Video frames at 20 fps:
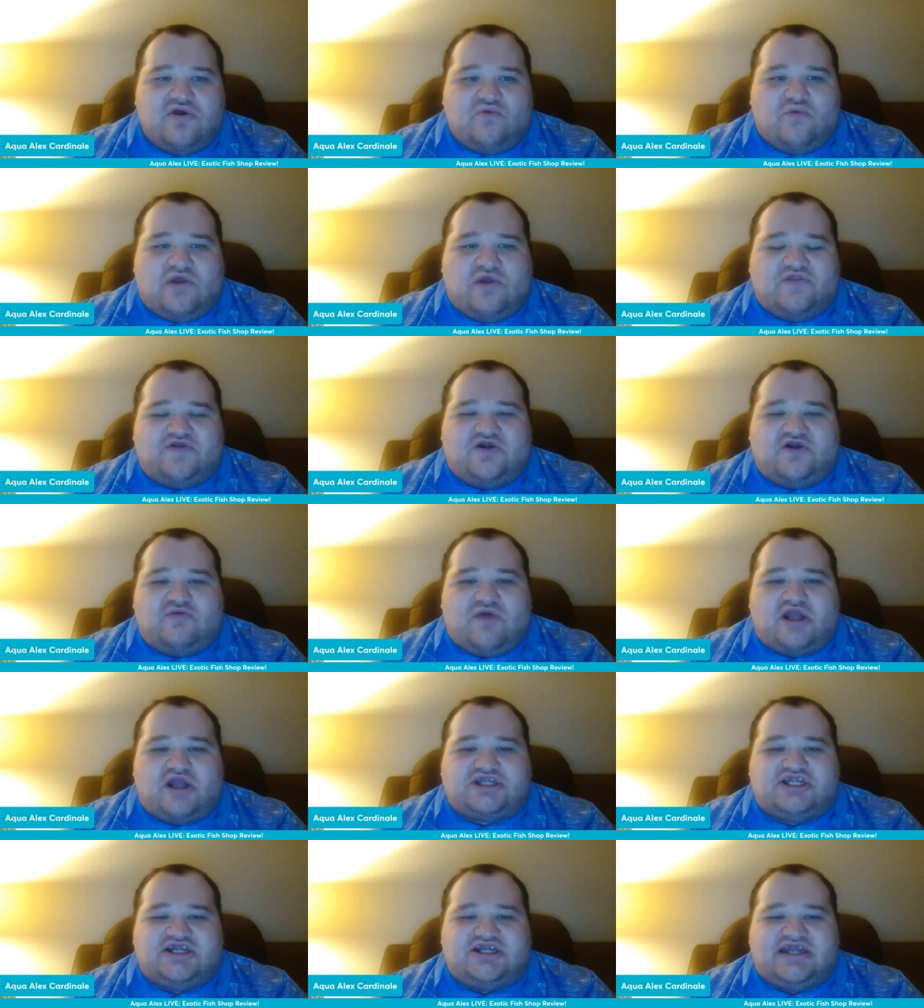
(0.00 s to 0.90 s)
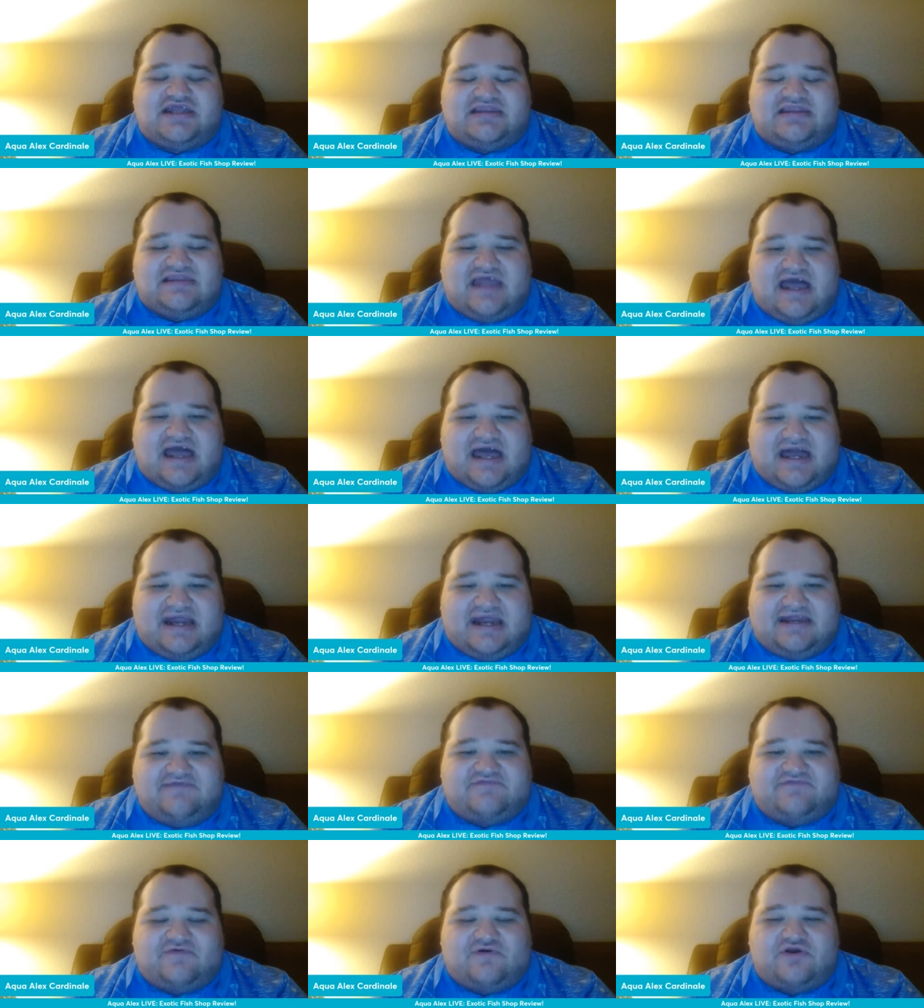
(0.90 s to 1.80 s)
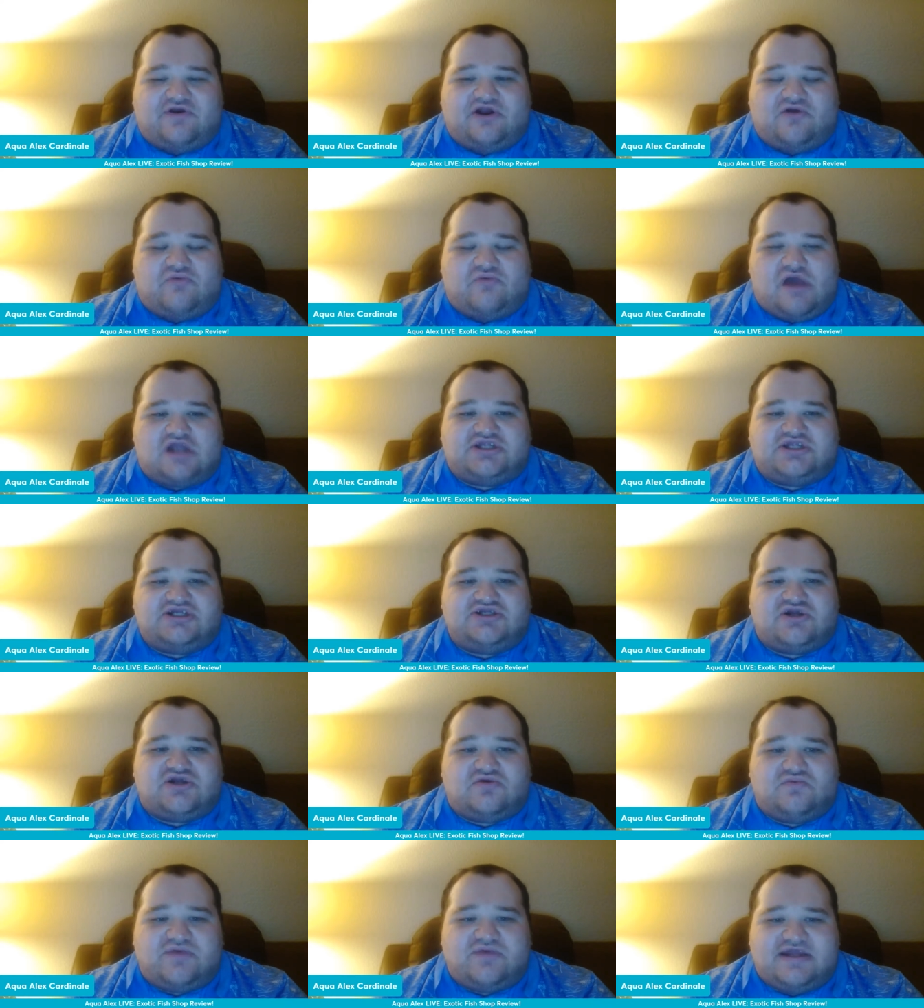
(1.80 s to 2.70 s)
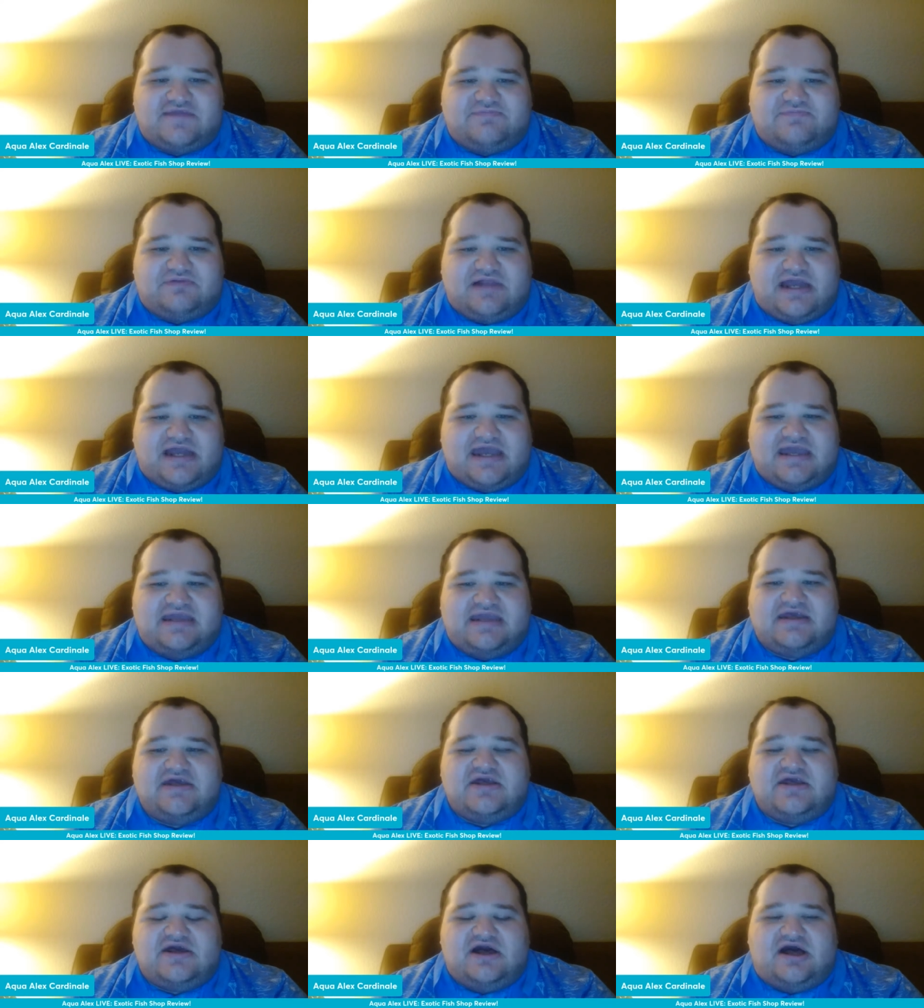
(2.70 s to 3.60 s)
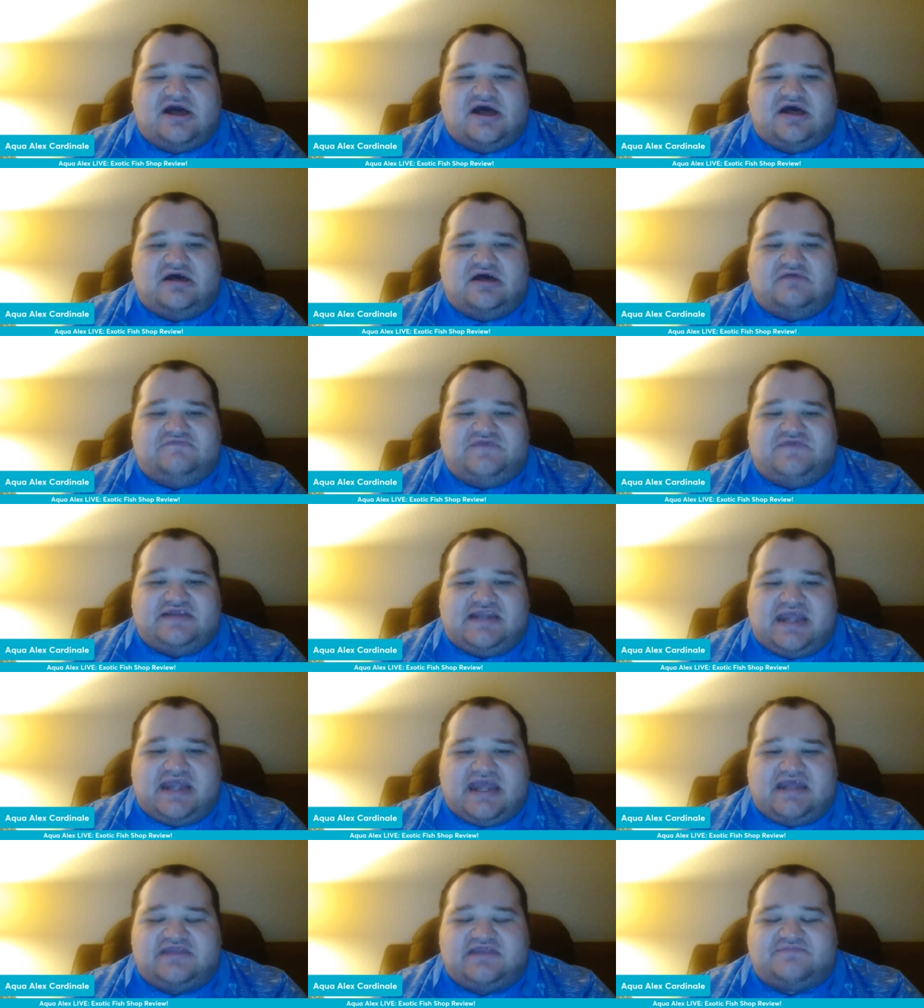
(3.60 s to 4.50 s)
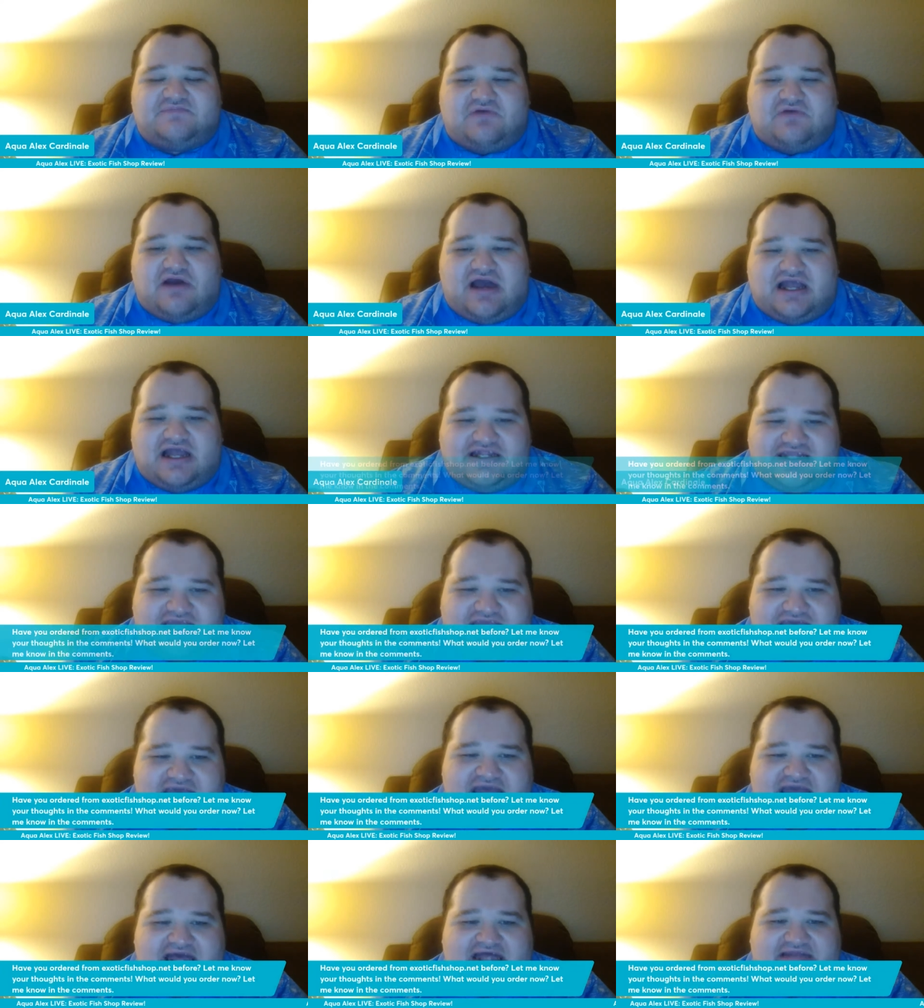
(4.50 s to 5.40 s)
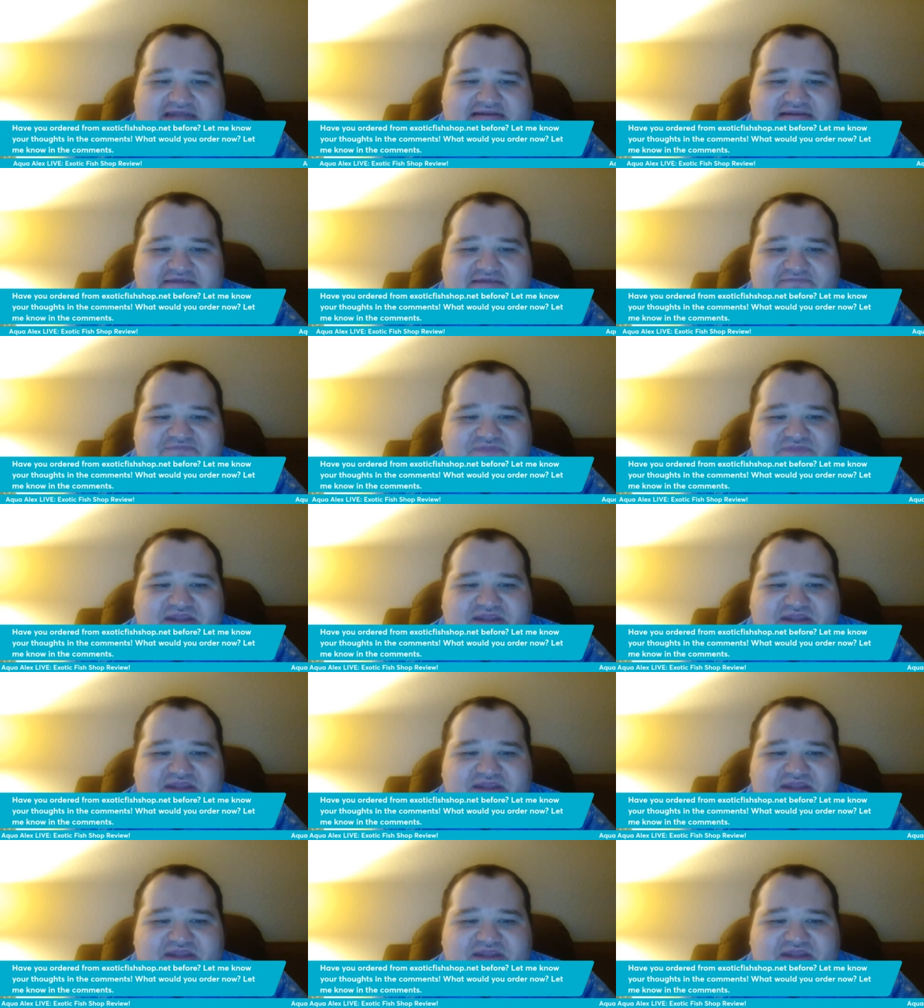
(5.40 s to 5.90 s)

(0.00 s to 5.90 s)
whether you're watching it live or you're watching a replay of today's broadcast.